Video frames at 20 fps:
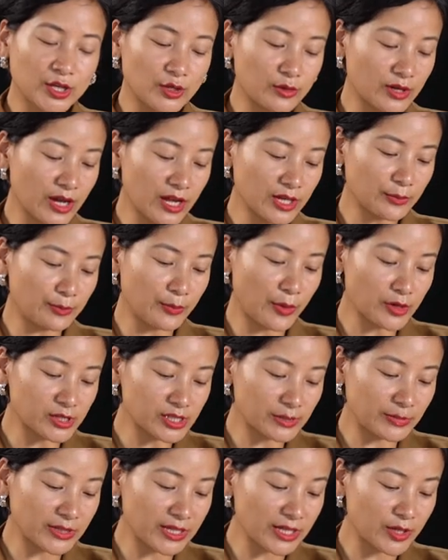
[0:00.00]
You can't
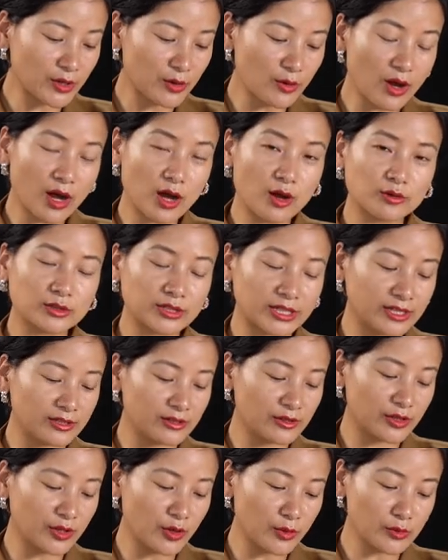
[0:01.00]
possibly go out
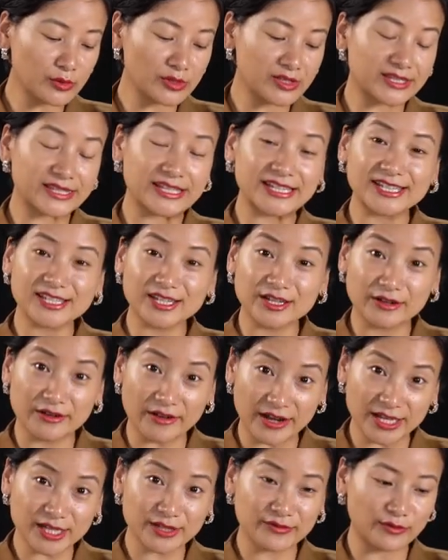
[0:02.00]
in those
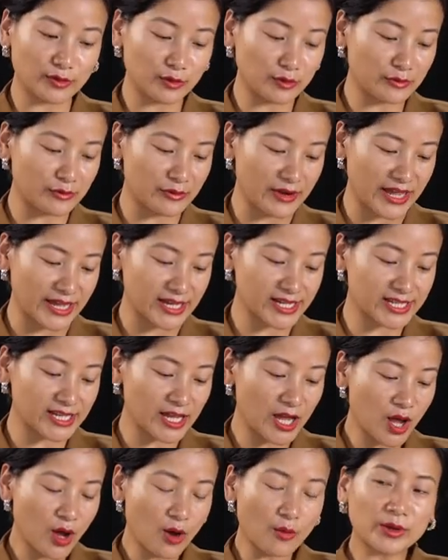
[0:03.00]
disgraceful rags.
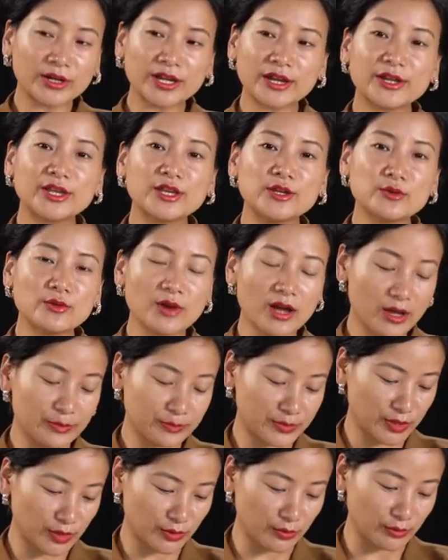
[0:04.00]
What are you
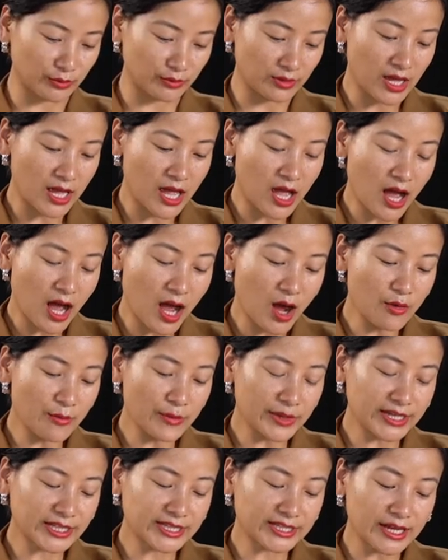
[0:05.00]
up to? How
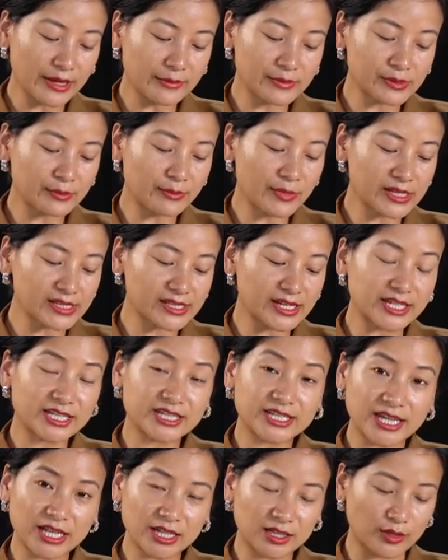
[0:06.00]
many times must I
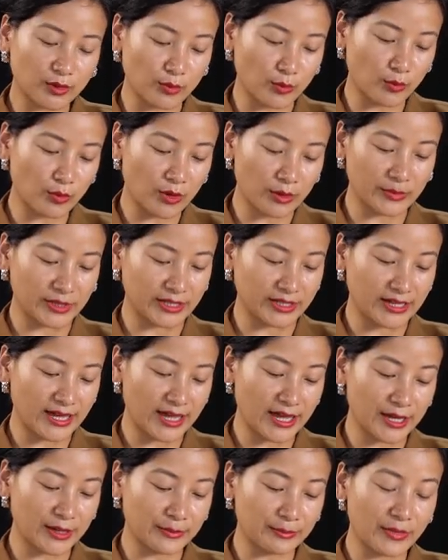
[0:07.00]
tell you, woman,
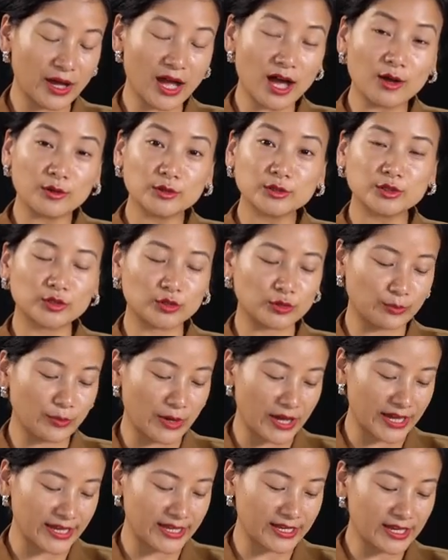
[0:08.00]
I am out to
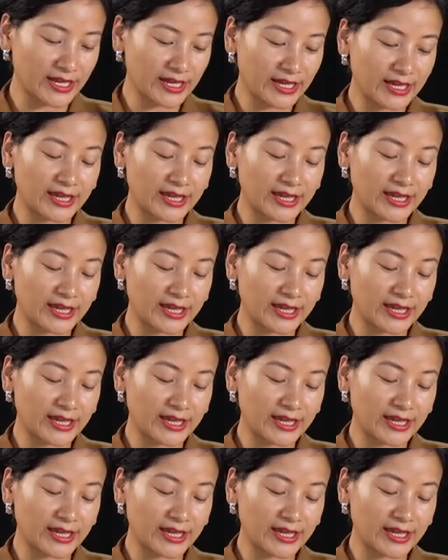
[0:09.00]
buy